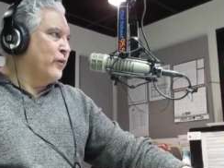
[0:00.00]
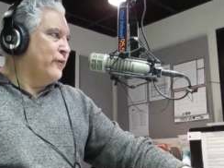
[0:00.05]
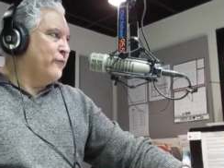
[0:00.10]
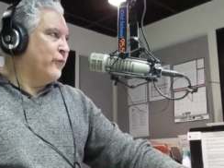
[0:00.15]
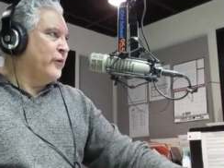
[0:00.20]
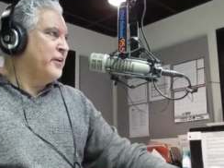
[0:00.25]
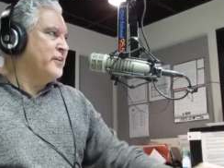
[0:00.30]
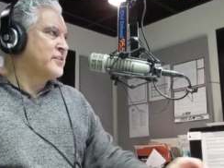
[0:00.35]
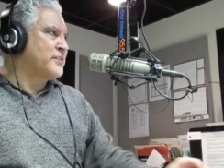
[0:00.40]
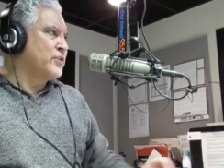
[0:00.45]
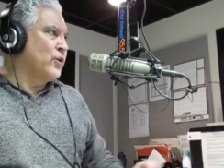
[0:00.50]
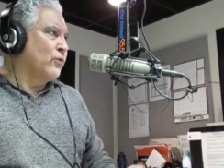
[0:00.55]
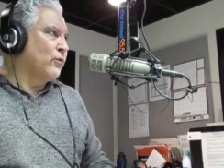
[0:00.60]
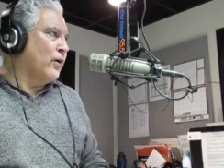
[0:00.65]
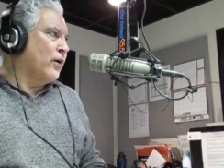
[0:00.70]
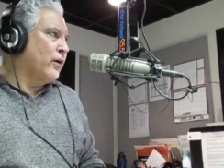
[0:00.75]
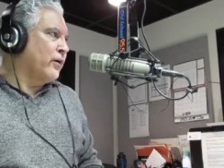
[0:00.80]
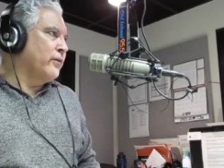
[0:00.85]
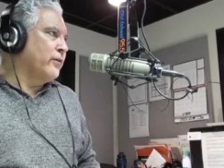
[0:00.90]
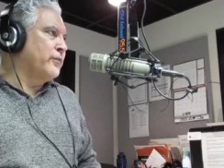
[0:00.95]
Winfrey is no
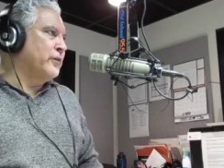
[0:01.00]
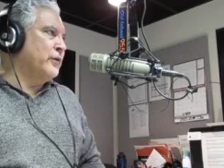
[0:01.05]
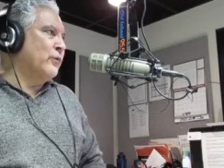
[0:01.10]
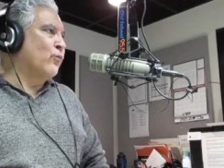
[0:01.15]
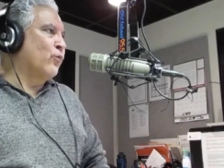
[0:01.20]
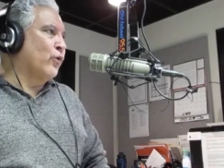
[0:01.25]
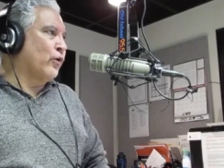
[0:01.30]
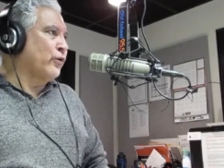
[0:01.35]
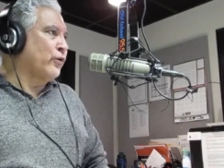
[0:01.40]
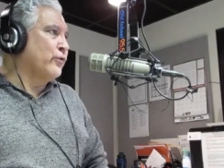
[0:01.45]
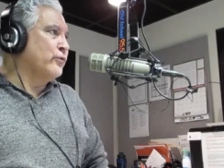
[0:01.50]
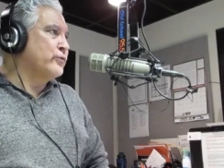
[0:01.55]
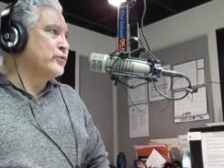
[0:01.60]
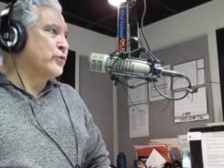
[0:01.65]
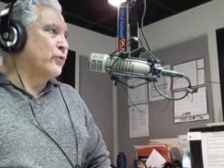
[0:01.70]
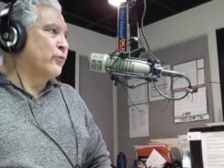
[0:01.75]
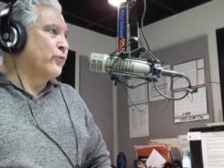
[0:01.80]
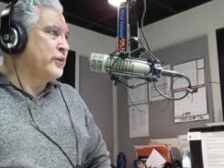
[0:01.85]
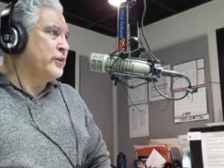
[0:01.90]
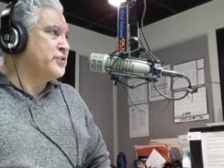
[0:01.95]
longer the
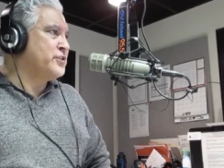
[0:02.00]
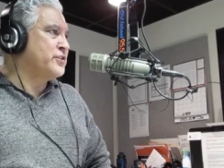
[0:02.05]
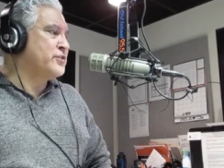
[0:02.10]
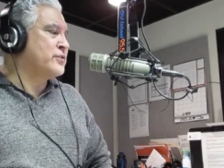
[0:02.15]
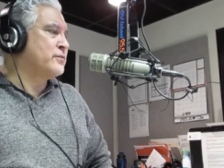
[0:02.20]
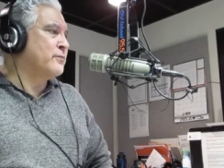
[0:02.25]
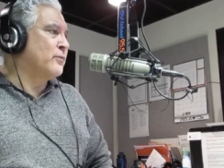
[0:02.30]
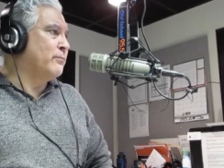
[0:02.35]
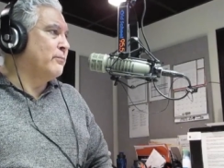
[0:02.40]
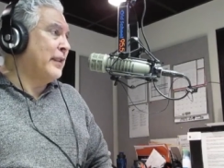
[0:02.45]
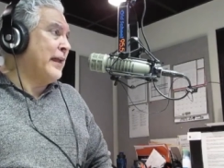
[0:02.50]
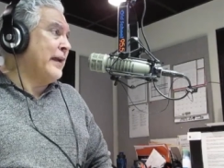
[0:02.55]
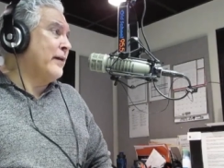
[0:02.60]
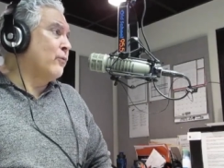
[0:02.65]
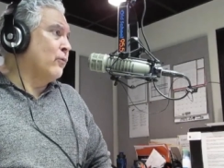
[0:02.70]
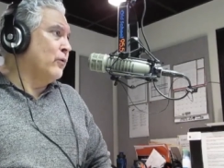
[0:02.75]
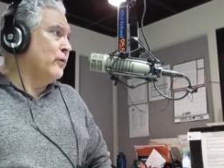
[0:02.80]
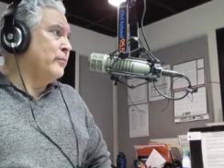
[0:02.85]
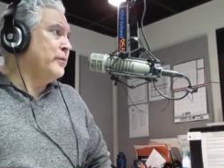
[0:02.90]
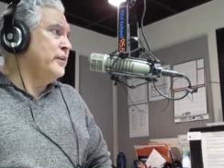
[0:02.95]
world's richest
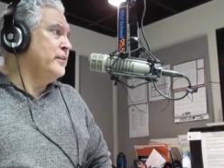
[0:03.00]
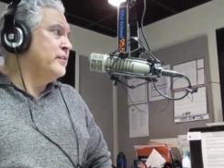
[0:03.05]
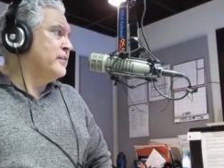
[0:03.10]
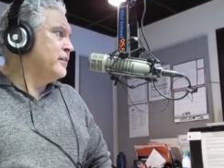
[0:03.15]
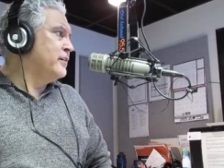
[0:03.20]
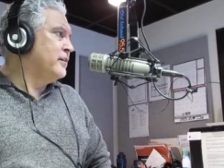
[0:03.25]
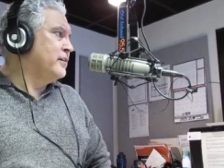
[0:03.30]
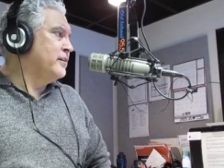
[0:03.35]
black woman.